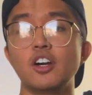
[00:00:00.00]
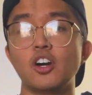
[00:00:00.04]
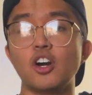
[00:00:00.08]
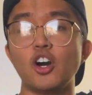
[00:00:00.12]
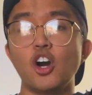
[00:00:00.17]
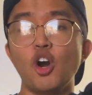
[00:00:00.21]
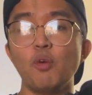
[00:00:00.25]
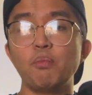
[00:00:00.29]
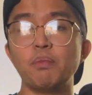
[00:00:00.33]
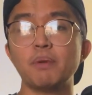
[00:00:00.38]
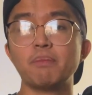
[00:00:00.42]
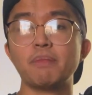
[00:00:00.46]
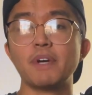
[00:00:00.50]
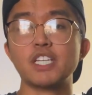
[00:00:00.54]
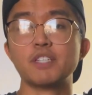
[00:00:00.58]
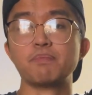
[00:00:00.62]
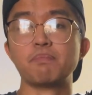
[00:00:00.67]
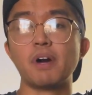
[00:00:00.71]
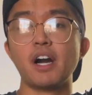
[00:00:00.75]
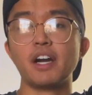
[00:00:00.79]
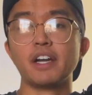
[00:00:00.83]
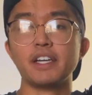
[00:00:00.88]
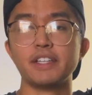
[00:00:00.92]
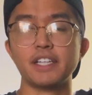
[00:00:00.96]
open mesh
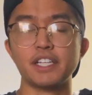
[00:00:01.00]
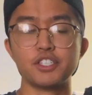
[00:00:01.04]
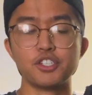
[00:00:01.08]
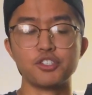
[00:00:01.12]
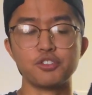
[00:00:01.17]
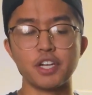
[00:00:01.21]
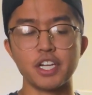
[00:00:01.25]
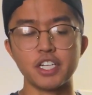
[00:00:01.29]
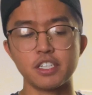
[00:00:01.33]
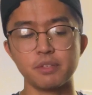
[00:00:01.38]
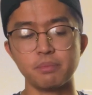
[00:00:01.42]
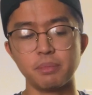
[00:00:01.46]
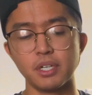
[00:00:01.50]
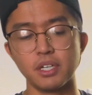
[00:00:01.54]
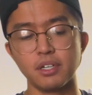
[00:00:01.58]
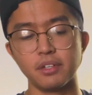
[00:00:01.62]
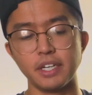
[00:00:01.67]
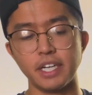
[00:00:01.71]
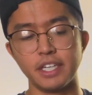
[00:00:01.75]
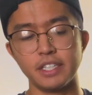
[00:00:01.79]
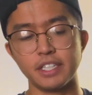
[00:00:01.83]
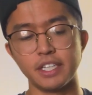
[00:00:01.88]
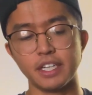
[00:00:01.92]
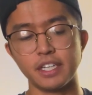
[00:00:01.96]
pocket that's stretchable,
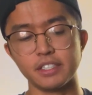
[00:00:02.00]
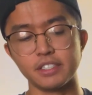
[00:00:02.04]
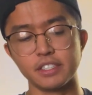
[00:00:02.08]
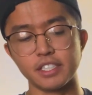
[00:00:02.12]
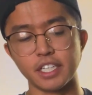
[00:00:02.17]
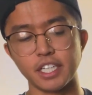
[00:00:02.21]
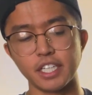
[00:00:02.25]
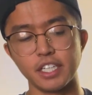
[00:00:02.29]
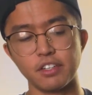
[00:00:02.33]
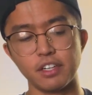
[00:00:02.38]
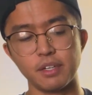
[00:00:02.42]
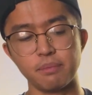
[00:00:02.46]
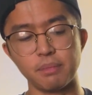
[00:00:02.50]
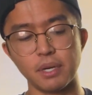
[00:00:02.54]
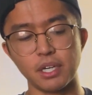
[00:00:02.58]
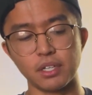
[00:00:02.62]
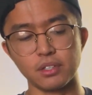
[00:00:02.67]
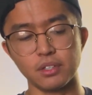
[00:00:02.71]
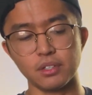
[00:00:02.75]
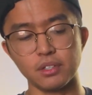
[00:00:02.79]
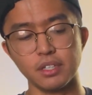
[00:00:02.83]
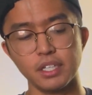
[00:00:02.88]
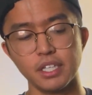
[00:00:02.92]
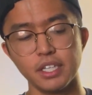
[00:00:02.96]
and then a secondary
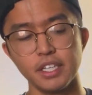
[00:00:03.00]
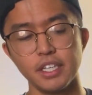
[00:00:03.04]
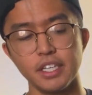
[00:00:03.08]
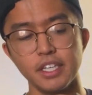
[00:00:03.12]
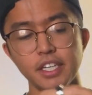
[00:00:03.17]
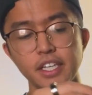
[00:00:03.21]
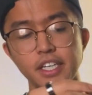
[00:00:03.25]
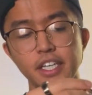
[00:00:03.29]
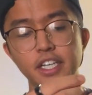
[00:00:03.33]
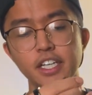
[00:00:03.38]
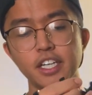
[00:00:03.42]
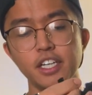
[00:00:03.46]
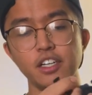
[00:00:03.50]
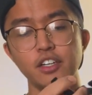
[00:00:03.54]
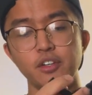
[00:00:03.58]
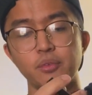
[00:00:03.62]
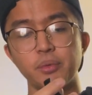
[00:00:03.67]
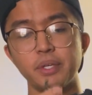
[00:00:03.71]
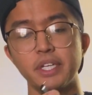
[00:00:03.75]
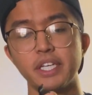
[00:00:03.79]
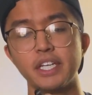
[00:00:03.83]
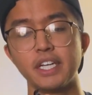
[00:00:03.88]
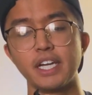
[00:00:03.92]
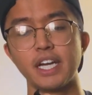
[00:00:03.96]
buckle. Here
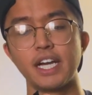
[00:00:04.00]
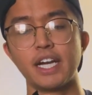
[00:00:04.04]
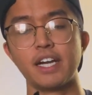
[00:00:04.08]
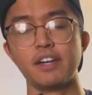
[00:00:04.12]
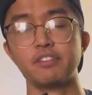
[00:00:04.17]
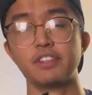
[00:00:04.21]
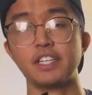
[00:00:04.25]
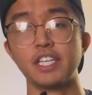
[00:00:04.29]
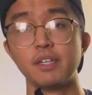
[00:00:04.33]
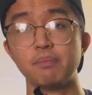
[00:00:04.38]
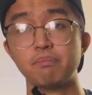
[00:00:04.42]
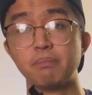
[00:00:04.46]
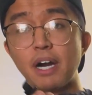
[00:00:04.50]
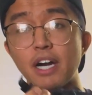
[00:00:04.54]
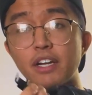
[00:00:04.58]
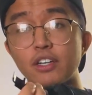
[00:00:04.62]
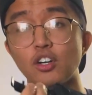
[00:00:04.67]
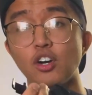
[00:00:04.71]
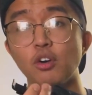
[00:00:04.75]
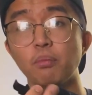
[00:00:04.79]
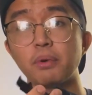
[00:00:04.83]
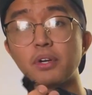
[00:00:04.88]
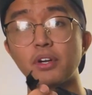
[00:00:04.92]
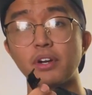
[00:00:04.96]
we have the
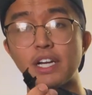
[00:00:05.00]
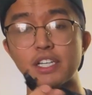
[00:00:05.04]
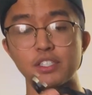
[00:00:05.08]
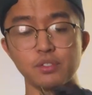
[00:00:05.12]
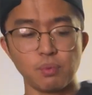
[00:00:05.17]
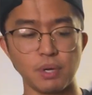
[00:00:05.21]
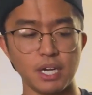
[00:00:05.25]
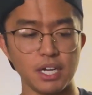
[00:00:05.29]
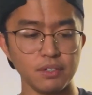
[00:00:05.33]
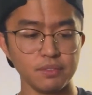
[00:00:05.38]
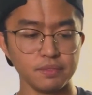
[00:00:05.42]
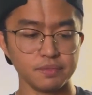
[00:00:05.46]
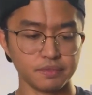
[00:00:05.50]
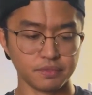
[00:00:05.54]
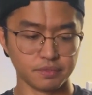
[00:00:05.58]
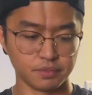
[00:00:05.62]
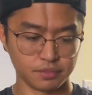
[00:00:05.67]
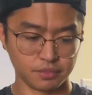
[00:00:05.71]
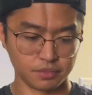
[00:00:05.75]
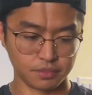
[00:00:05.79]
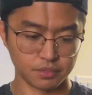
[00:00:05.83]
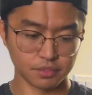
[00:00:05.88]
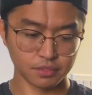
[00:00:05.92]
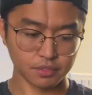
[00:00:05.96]
bottle opener as well.
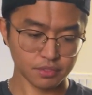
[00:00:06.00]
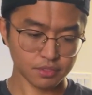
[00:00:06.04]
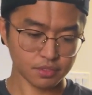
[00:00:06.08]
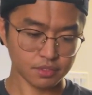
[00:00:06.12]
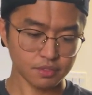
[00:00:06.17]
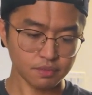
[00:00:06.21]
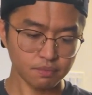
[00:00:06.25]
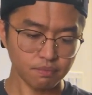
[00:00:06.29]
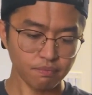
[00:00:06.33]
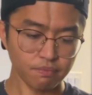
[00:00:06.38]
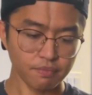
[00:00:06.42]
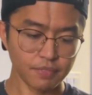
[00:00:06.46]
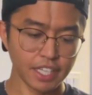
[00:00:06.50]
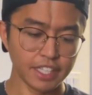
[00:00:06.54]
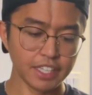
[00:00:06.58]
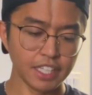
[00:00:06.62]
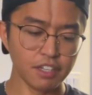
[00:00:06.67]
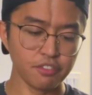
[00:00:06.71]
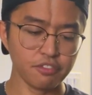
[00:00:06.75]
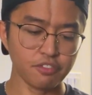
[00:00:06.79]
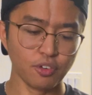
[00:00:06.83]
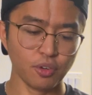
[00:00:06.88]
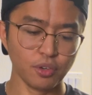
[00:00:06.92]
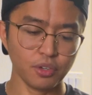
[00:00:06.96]
And
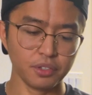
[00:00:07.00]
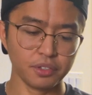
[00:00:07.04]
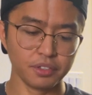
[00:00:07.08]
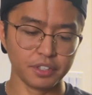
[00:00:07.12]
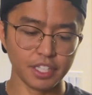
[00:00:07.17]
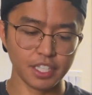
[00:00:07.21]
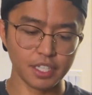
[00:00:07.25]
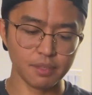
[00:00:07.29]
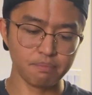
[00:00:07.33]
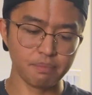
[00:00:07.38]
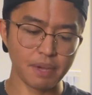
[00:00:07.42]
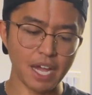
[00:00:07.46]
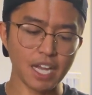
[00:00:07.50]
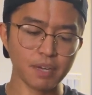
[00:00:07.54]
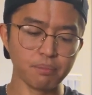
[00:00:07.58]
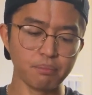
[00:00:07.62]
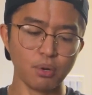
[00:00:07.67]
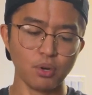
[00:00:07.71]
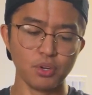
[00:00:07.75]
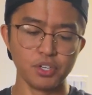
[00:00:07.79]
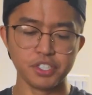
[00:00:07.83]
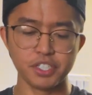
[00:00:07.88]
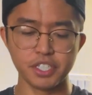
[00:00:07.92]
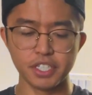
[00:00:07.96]
then for the back
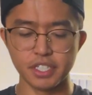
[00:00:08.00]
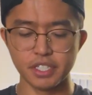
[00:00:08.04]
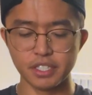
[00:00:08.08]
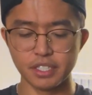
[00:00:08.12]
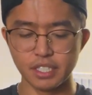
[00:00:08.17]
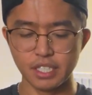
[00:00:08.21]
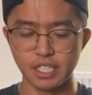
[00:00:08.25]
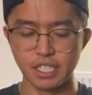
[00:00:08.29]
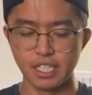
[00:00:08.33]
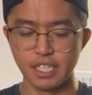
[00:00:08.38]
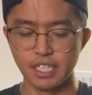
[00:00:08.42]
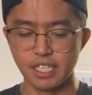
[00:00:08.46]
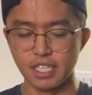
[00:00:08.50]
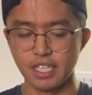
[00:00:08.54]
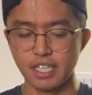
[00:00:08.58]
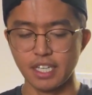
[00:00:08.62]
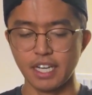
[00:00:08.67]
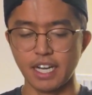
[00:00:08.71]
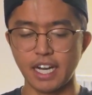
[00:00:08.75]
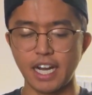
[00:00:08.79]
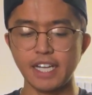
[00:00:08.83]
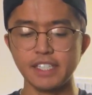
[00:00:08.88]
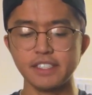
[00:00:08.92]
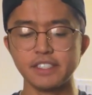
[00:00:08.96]
portion,
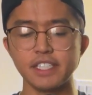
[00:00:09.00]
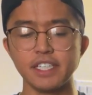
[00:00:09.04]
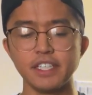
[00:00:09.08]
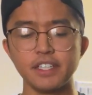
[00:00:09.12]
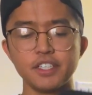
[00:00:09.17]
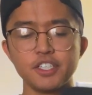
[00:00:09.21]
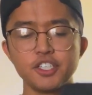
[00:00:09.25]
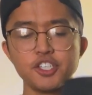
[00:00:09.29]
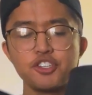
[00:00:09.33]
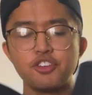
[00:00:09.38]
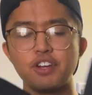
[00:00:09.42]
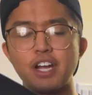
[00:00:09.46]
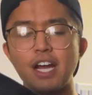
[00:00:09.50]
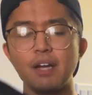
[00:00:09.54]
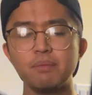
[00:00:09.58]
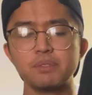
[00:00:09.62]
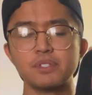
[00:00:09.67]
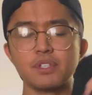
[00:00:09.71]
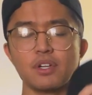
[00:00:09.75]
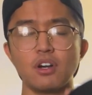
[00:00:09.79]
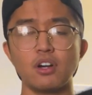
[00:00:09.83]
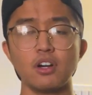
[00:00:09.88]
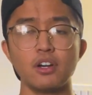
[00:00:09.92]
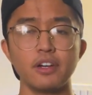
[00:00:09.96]
I'd say the
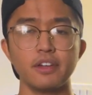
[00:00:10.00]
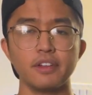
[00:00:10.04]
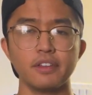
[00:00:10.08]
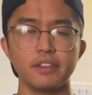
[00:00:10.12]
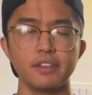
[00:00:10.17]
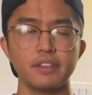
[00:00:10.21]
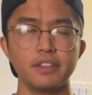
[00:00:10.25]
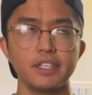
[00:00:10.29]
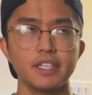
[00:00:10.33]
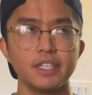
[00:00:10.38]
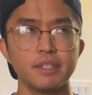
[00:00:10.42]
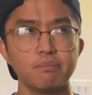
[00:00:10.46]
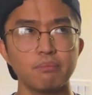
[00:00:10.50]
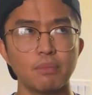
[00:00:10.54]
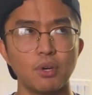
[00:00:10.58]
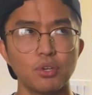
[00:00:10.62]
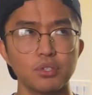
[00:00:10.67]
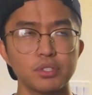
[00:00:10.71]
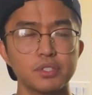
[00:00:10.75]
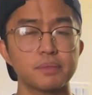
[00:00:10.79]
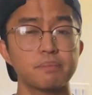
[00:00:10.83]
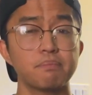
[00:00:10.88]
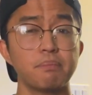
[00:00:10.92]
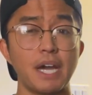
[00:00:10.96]
straps aren't the
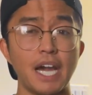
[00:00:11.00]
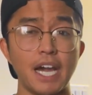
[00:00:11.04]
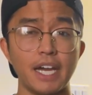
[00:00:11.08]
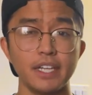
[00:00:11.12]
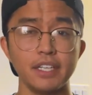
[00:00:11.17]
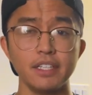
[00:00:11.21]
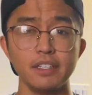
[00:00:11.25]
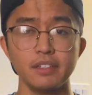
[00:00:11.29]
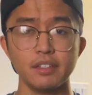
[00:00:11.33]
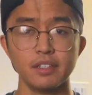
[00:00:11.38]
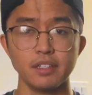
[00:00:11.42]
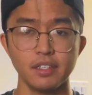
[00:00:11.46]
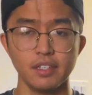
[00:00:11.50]
most padded,